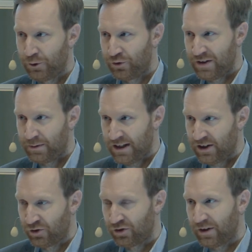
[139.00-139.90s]
through
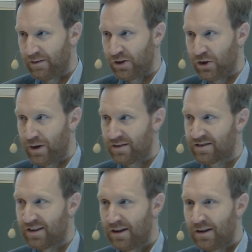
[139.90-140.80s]
CPT codes in the
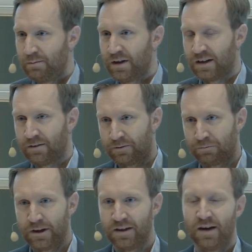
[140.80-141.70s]
US, meaning that
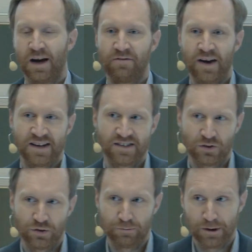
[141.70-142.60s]
we have
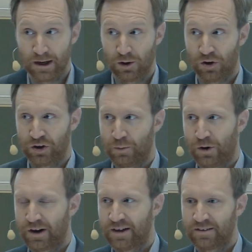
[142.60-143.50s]
access to a really large
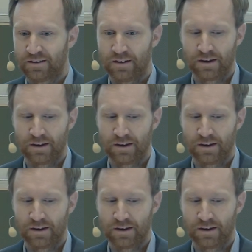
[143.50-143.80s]
market.